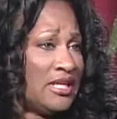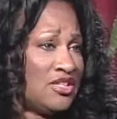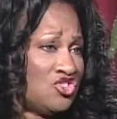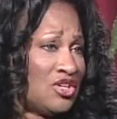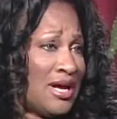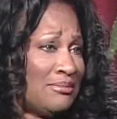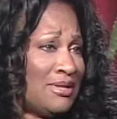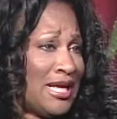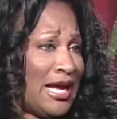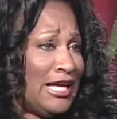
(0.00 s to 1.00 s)
to get this job
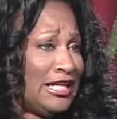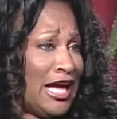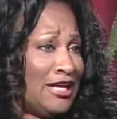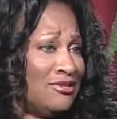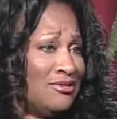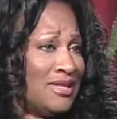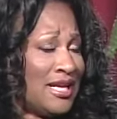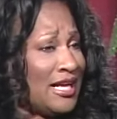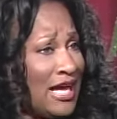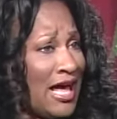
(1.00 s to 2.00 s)
that I had gotten,
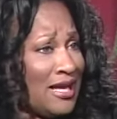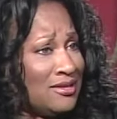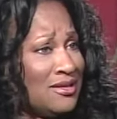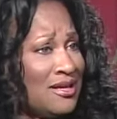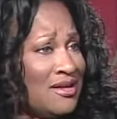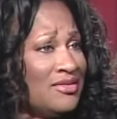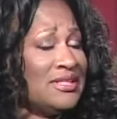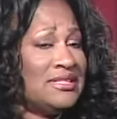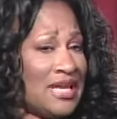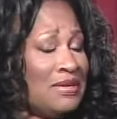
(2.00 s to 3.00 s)
that I got.
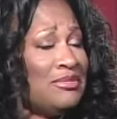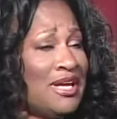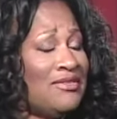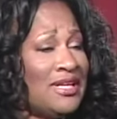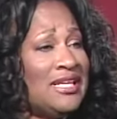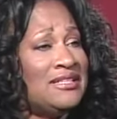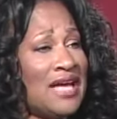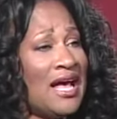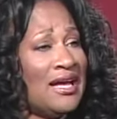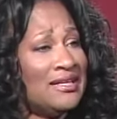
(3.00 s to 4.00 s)
The same day that he
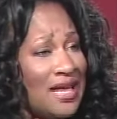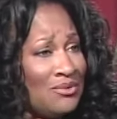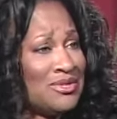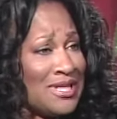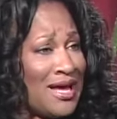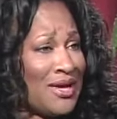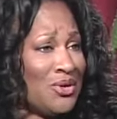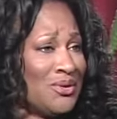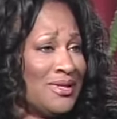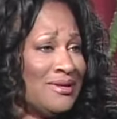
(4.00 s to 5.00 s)
died, I was
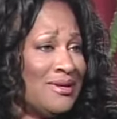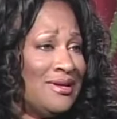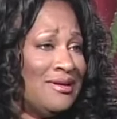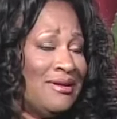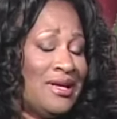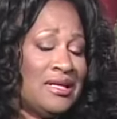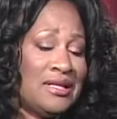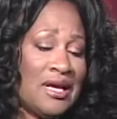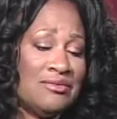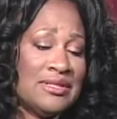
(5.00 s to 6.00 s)
hired. Wow.
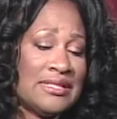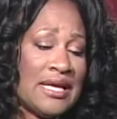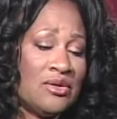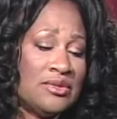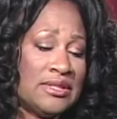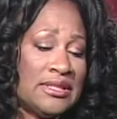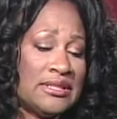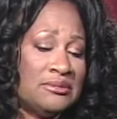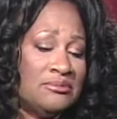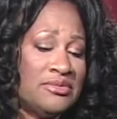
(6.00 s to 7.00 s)
And I was out
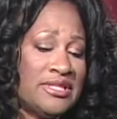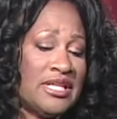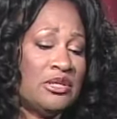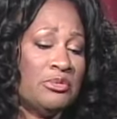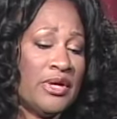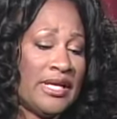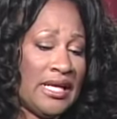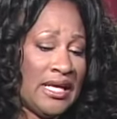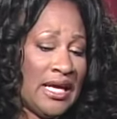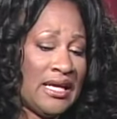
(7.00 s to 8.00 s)
um,
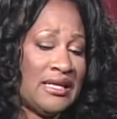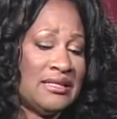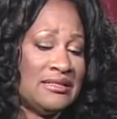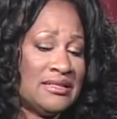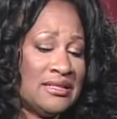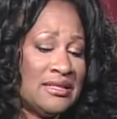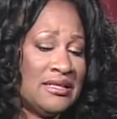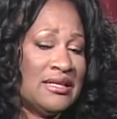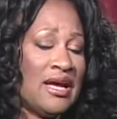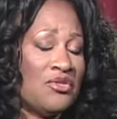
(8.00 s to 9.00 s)
celebrating and
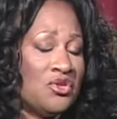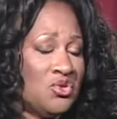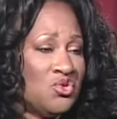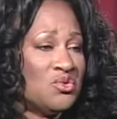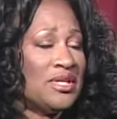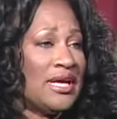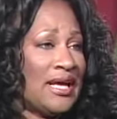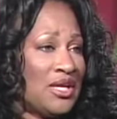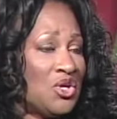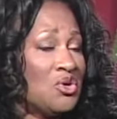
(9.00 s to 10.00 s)
got the news when I
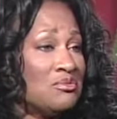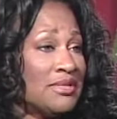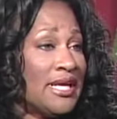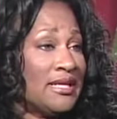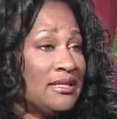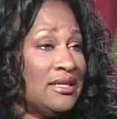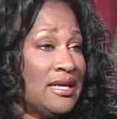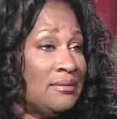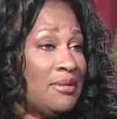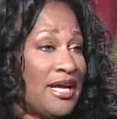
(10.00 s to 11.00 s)
got home that
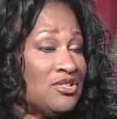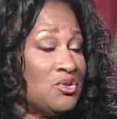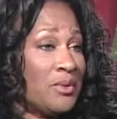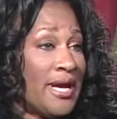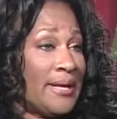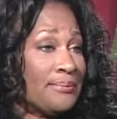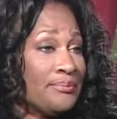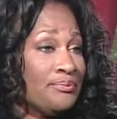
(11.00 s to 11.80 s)
he had passed away.